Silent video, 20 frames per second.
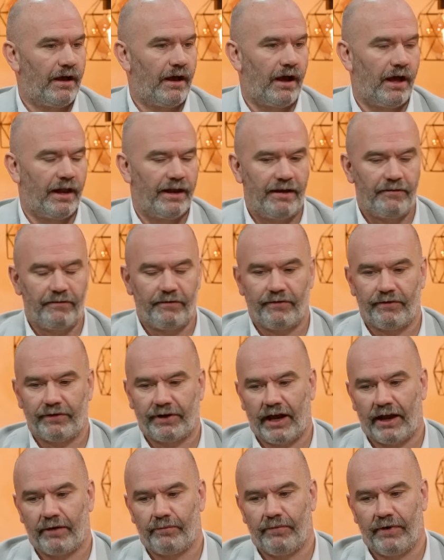I'll never
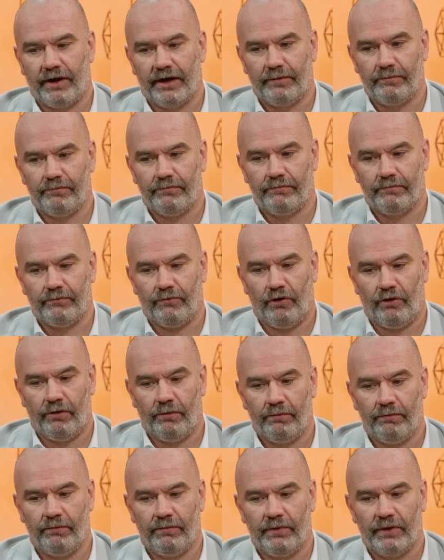forget my
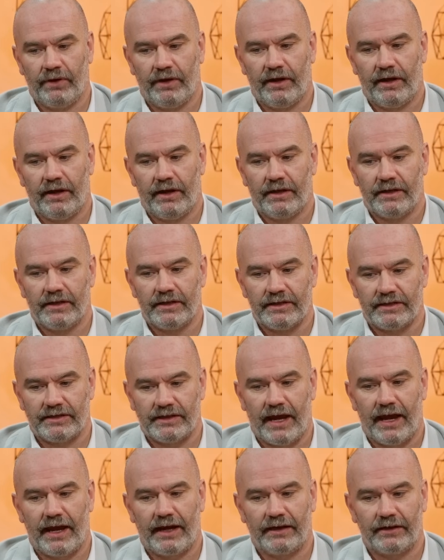mum
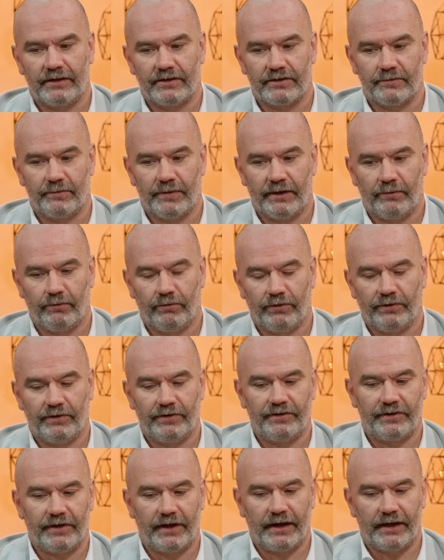saying to me
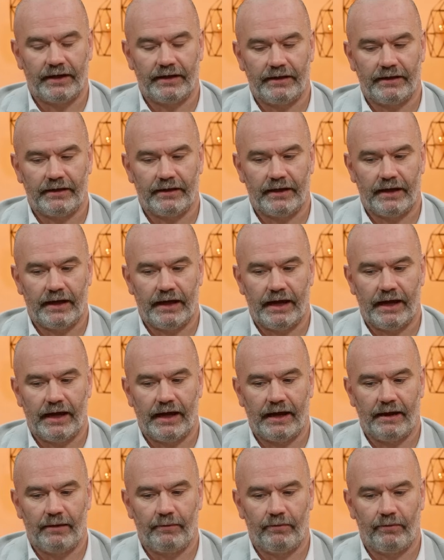one day,
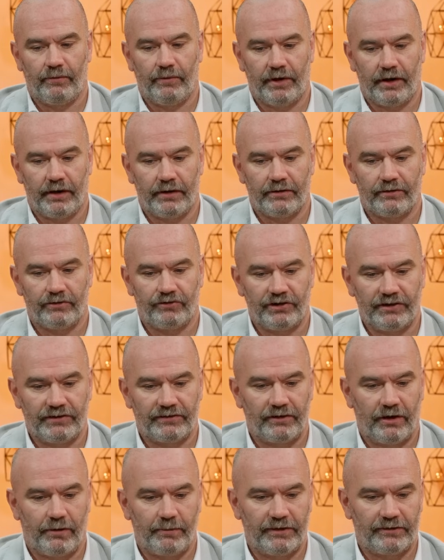when she
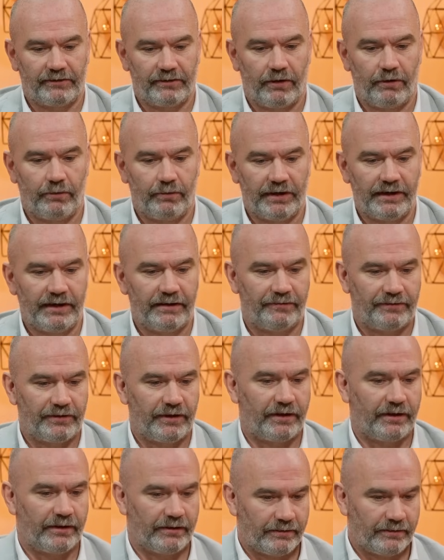saw me, so we lived
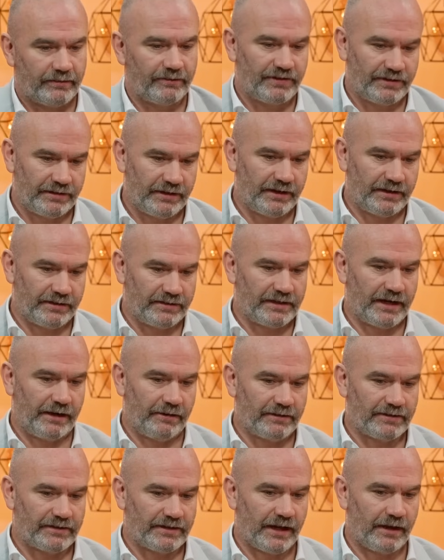in a
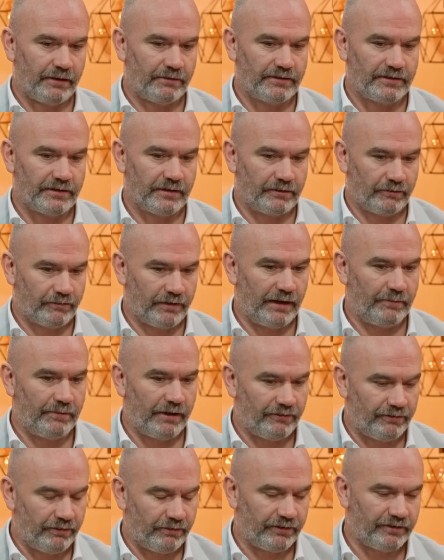terraced house on
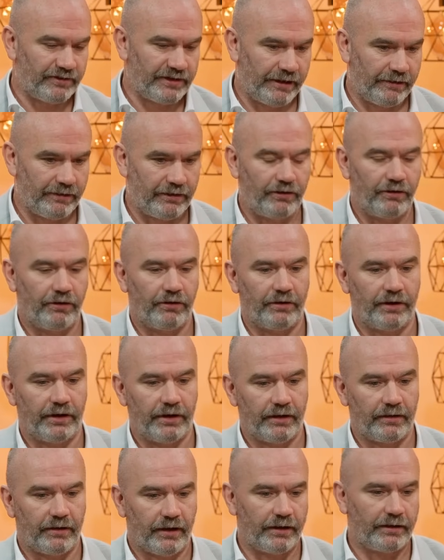Greenmount Road in Terranure, and
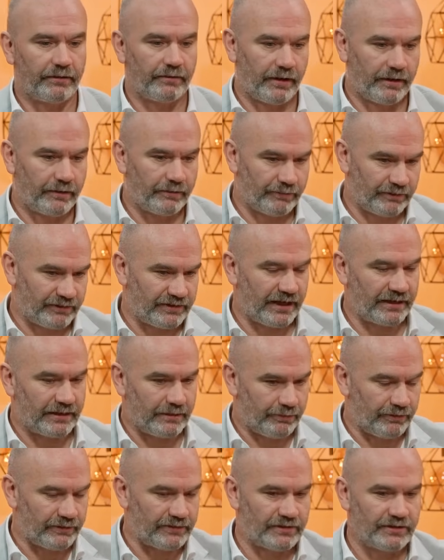I would take the
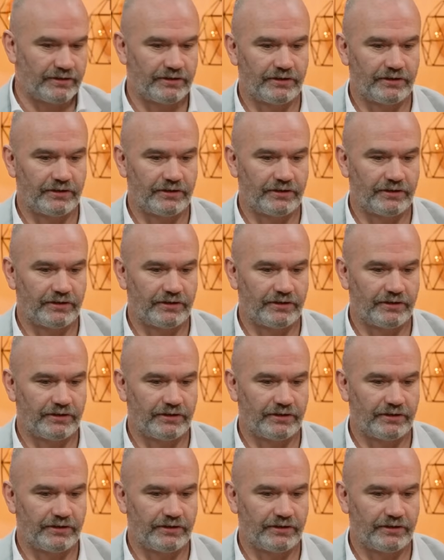bus to